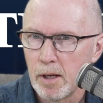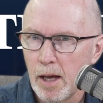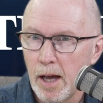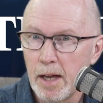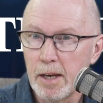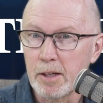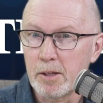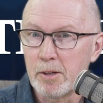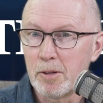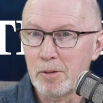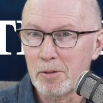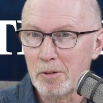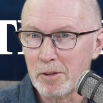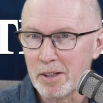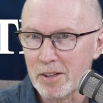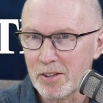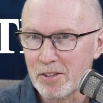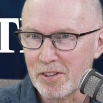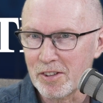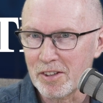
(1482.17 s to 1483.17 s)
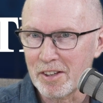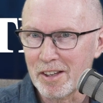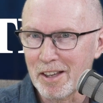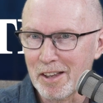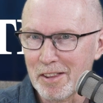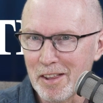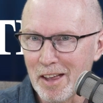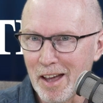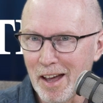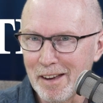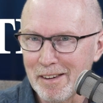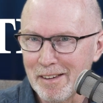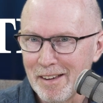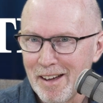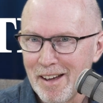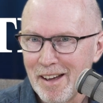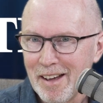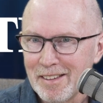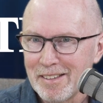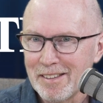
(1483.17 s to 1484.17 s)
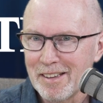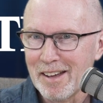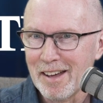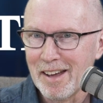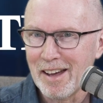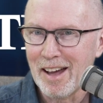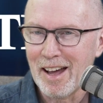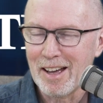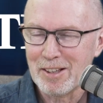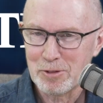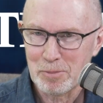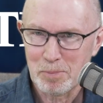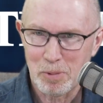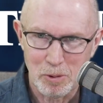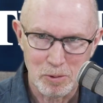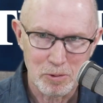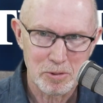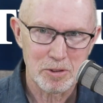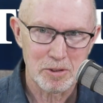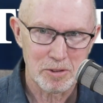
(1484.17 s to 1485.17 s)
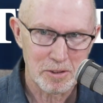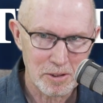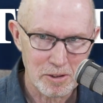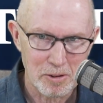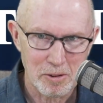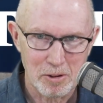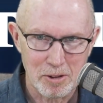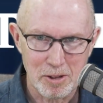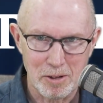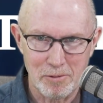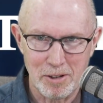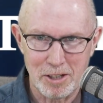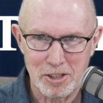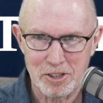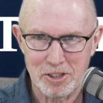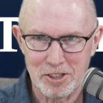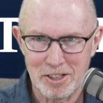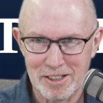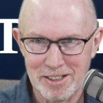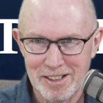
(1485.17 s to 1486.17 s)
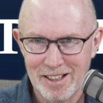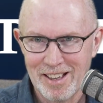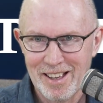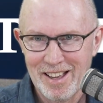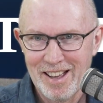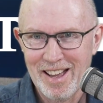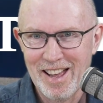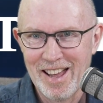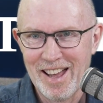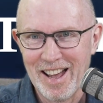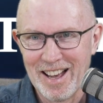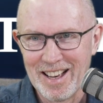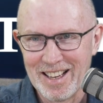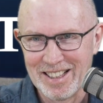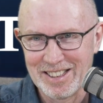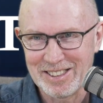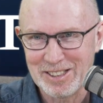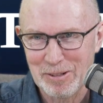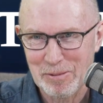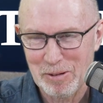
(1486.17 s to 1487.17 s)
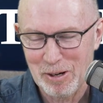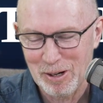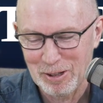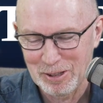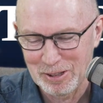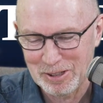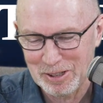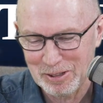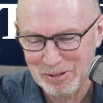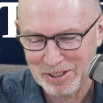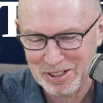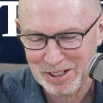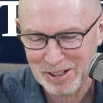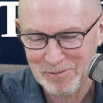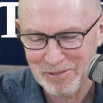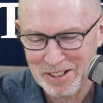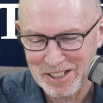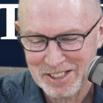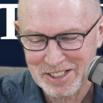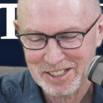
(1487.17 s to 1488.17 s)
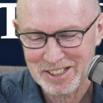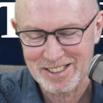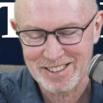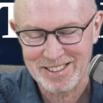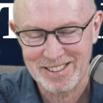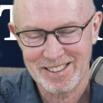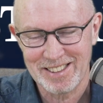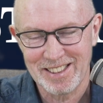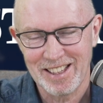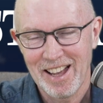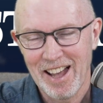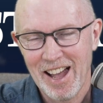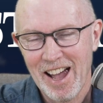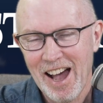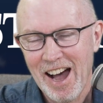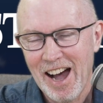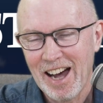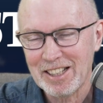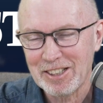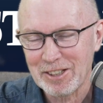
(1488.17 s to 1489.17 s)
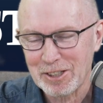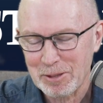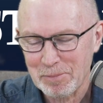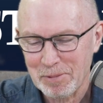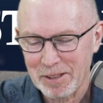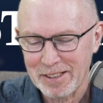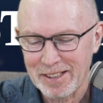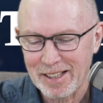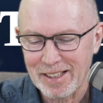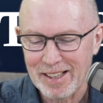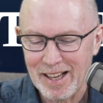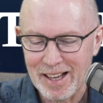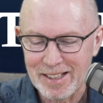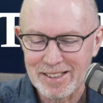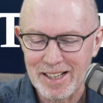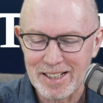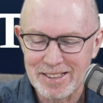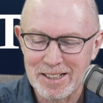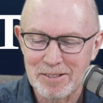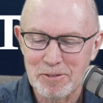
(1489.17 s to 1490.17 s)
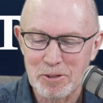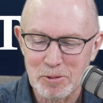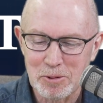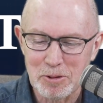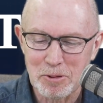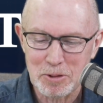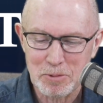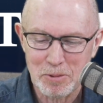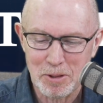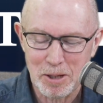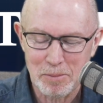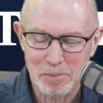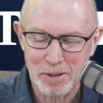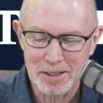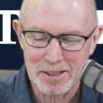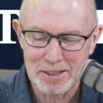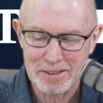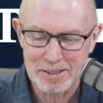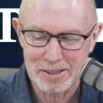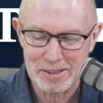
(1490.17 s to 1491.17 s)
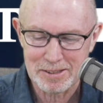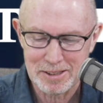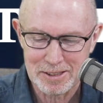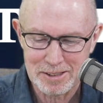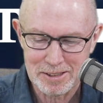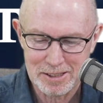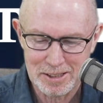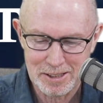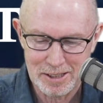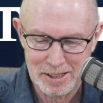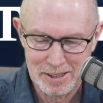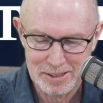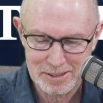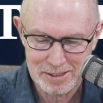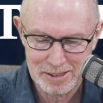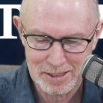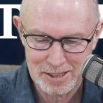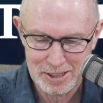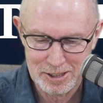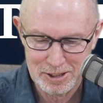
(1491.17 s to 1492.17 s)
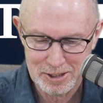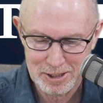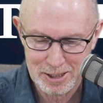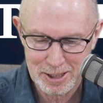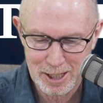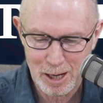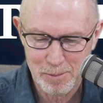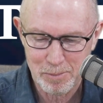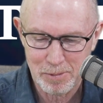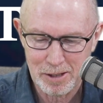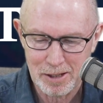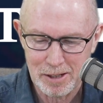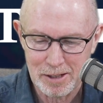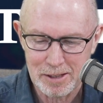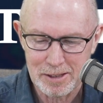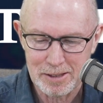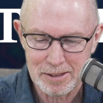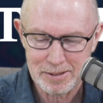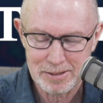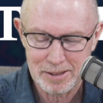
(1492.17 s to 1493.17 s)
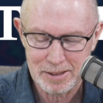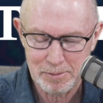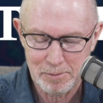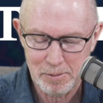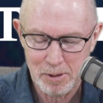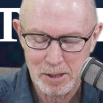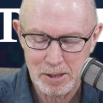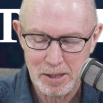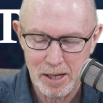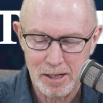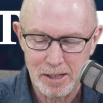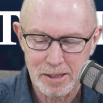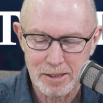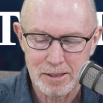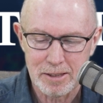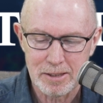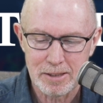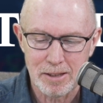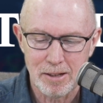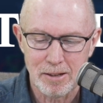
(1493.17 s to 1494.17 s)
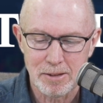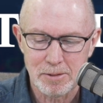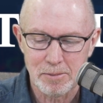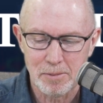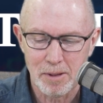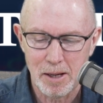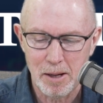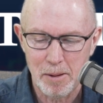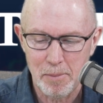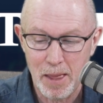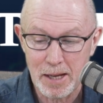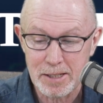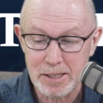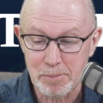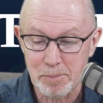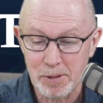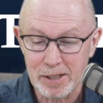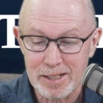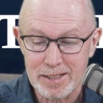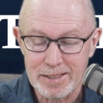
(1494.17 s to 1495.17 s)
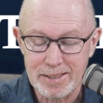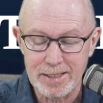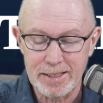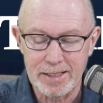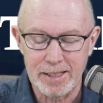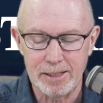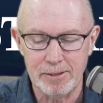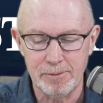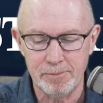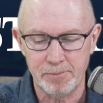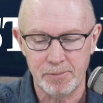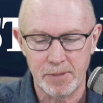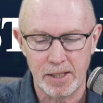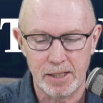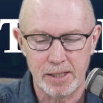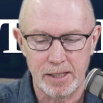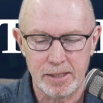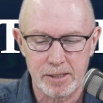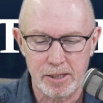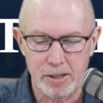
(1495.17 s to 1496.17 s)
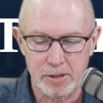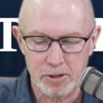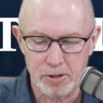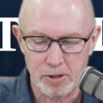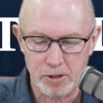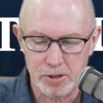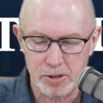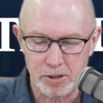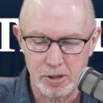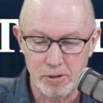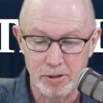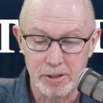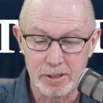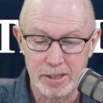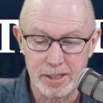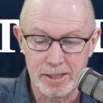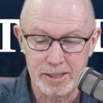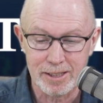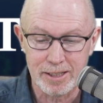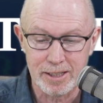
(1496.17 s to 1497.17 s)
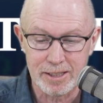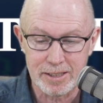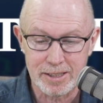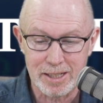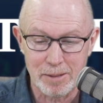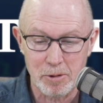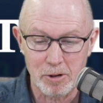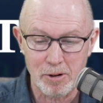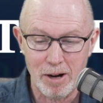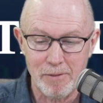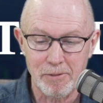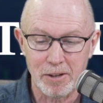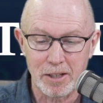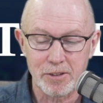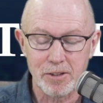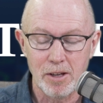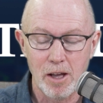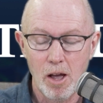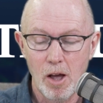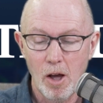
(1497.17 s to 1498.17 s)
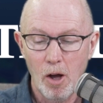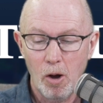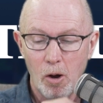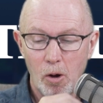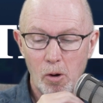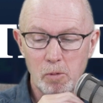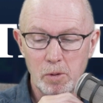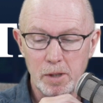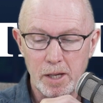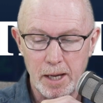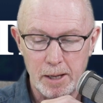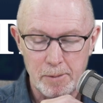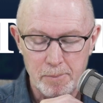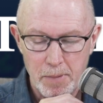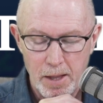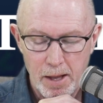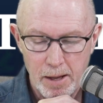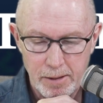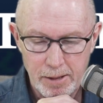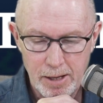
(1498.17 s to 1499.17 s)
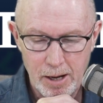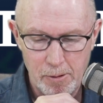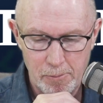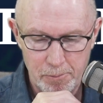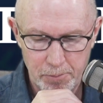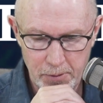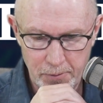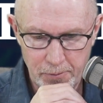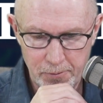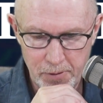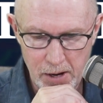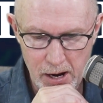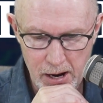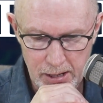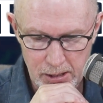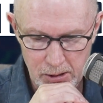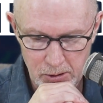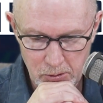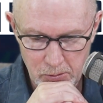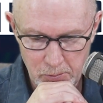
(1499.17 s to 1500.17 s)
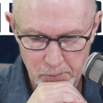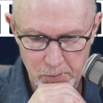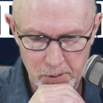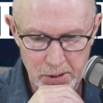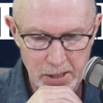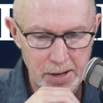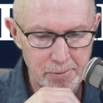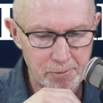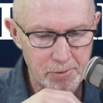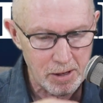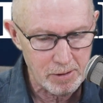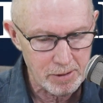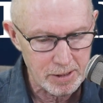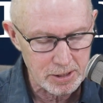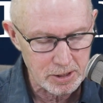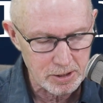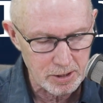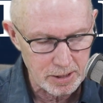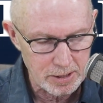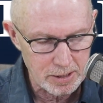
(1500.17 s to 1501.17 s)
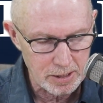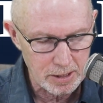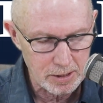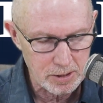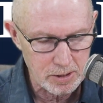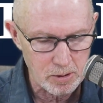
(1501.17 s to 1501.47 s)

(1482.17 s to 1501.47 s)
And a curious city at that. Yeah, as opposed to, conventional, as opposed to a conventional city. I just mean that, as everyone knows what I mean. It's the nation's capital, and it is not a typical city in its construction or indeed in its demographics. Okay, now final, but very interesting.